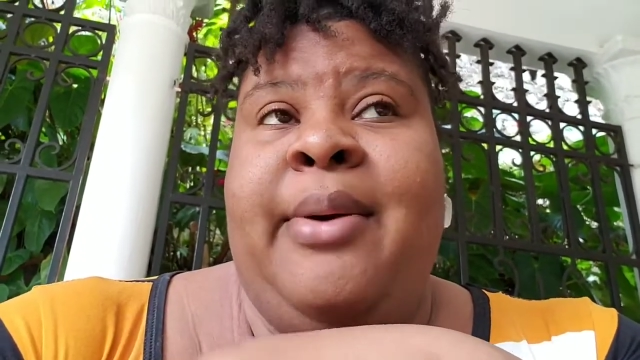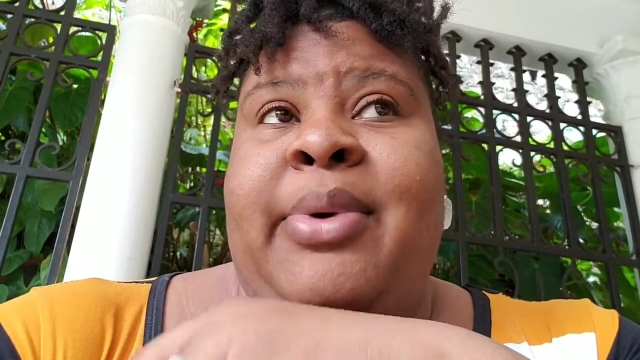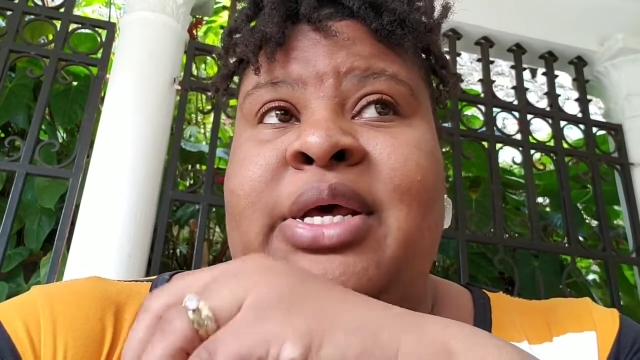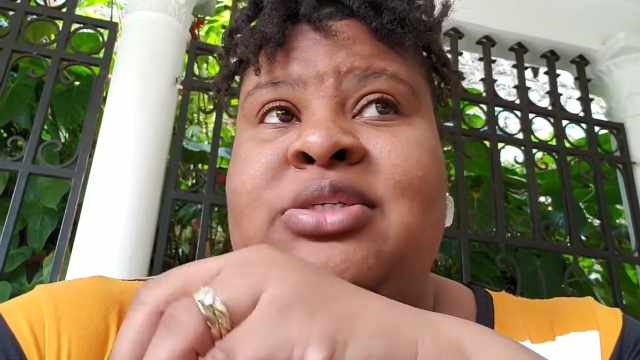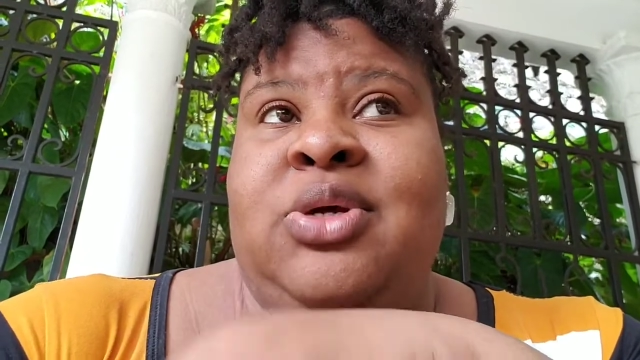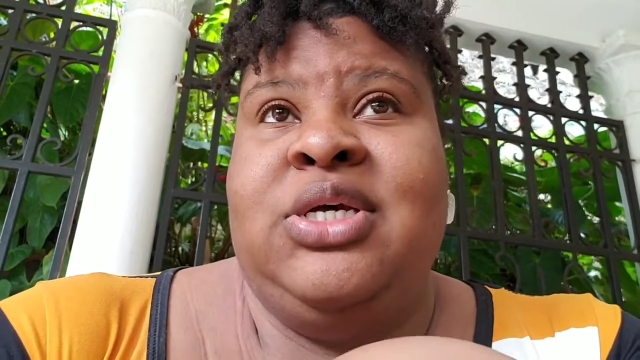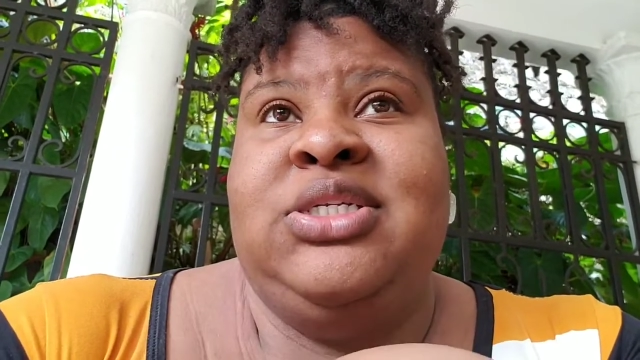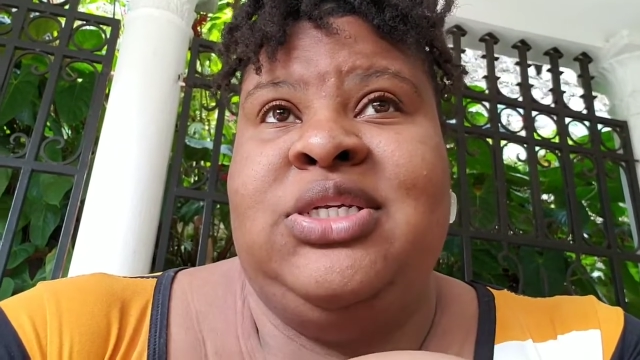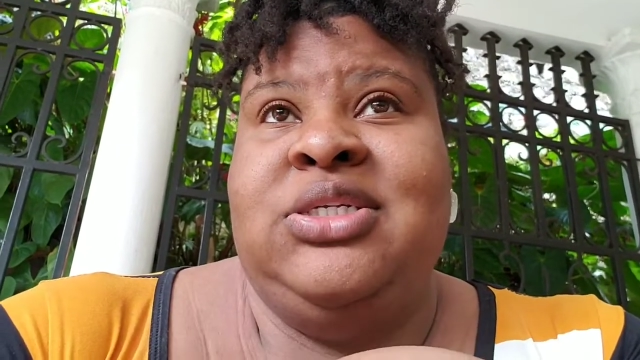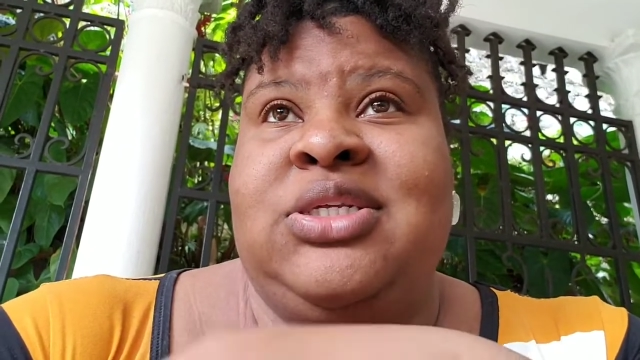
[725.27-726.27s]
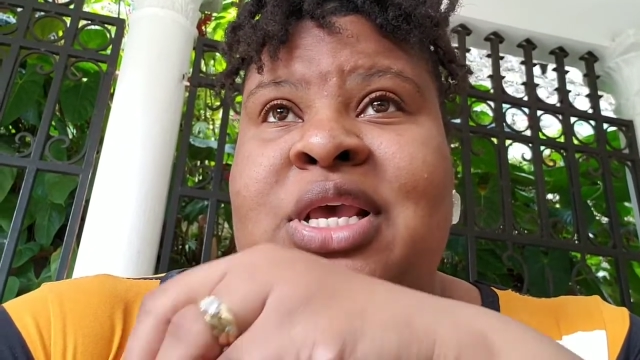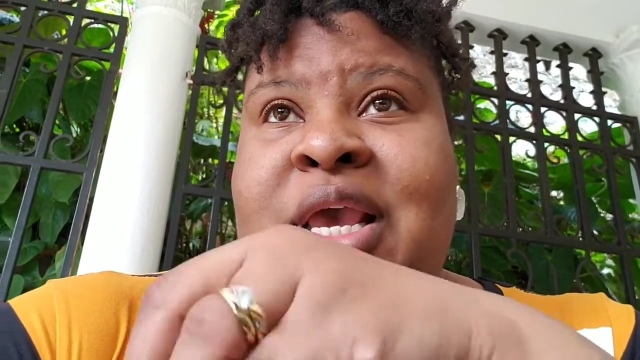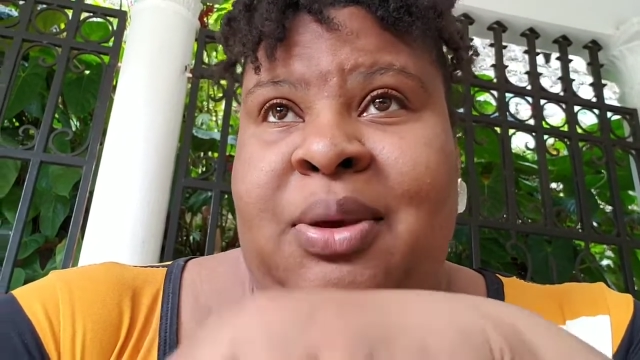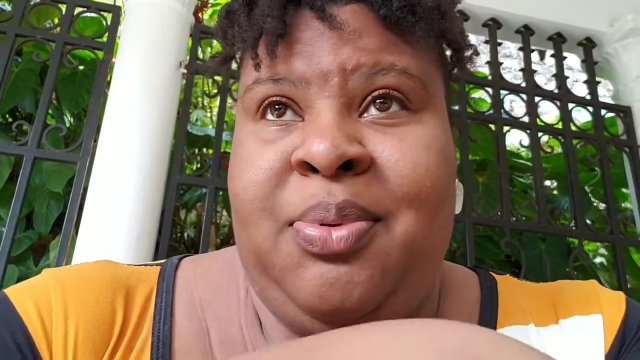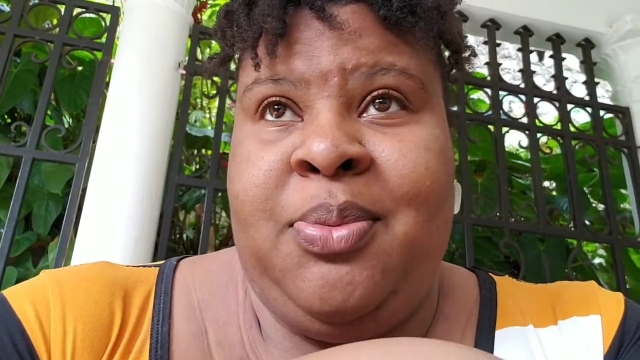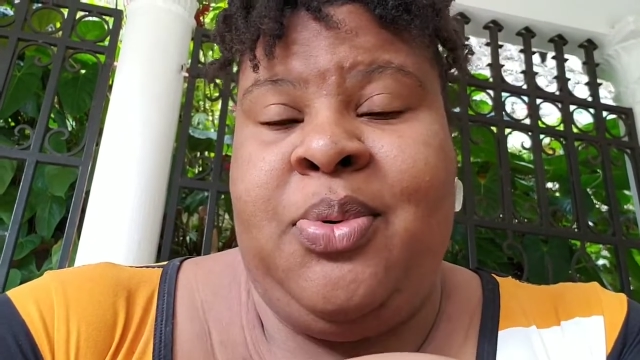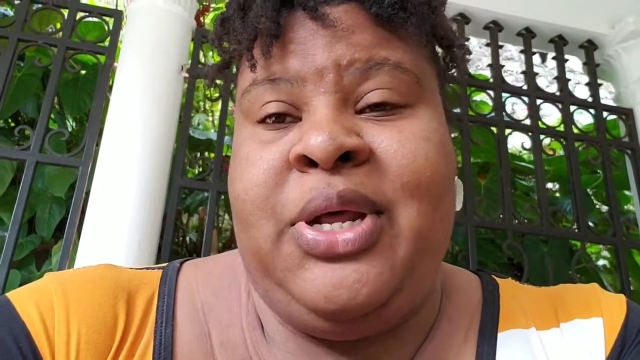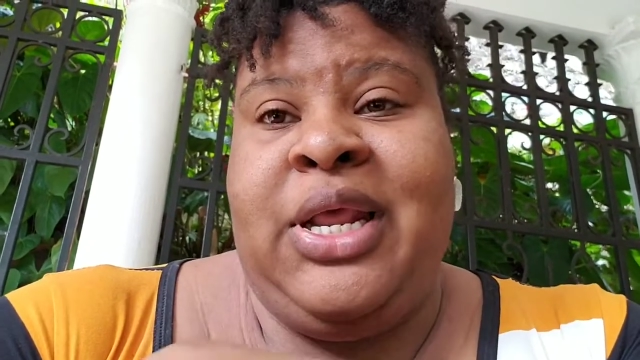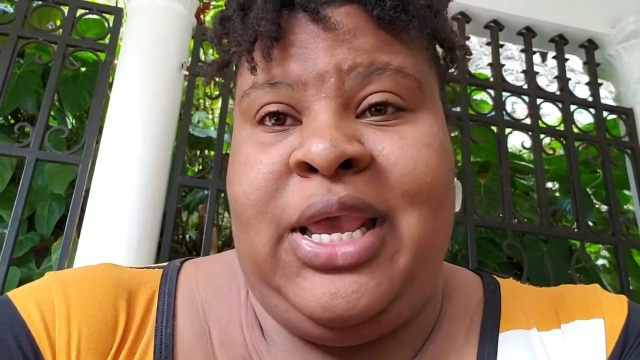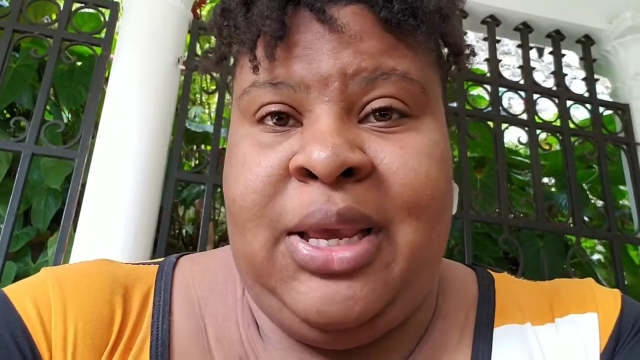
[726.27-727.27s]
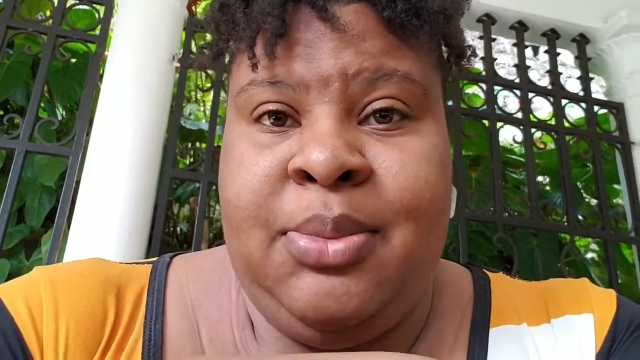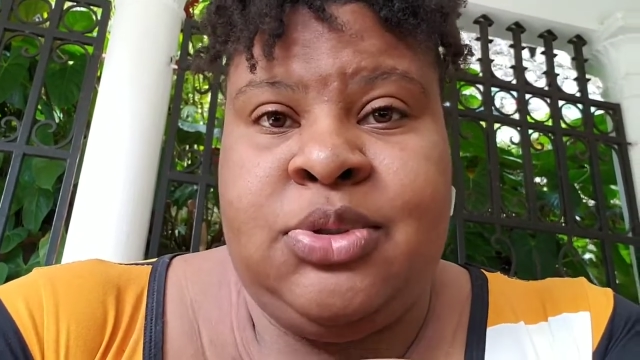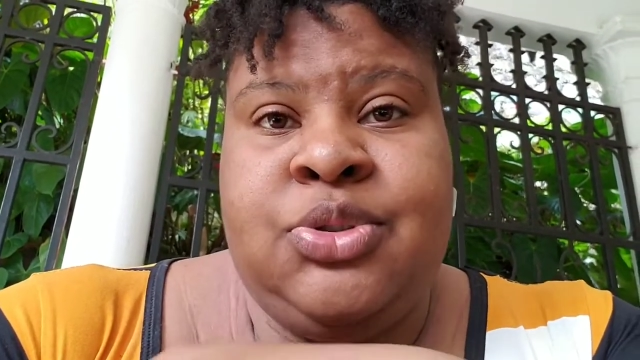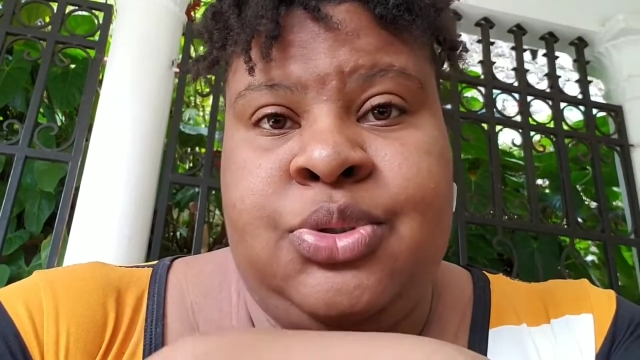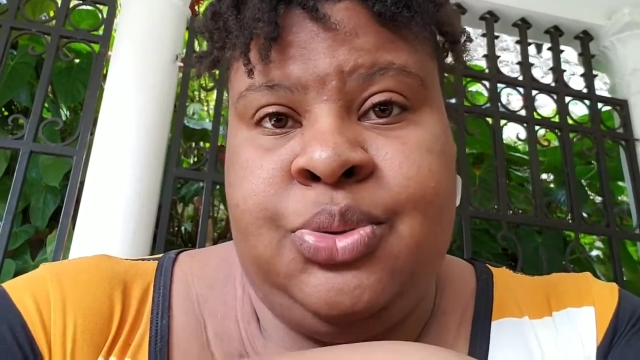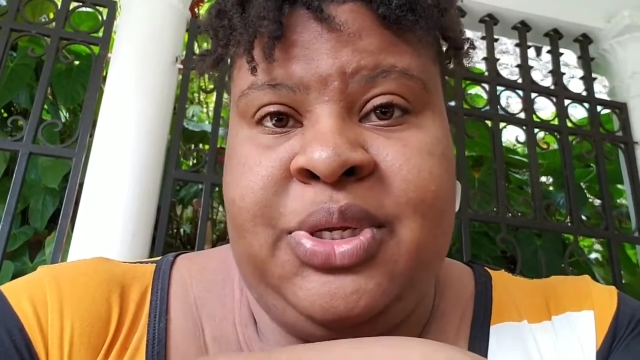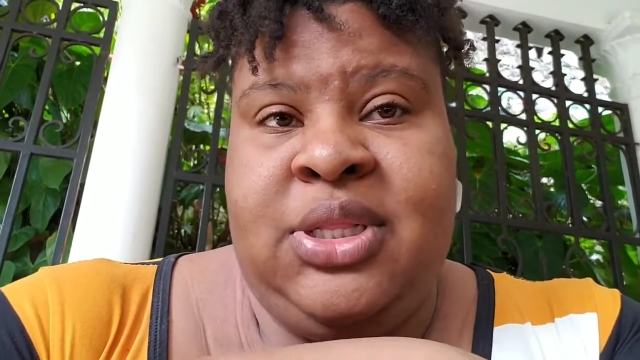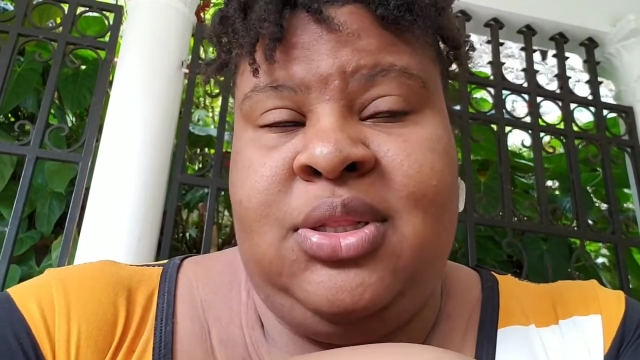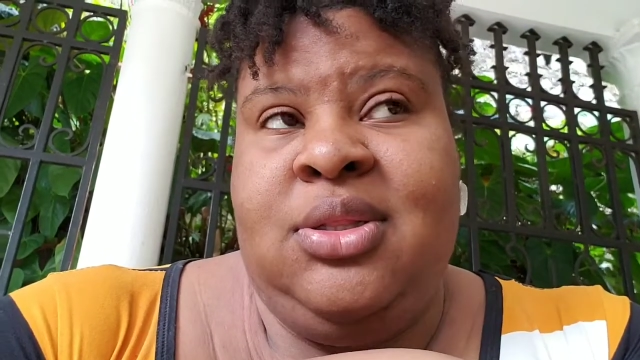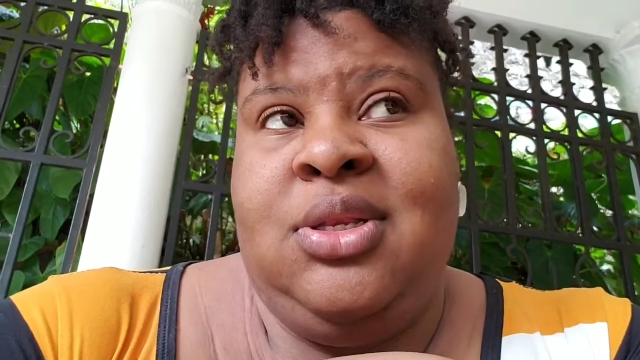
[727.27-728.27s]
But as long as he's capable and able to do it,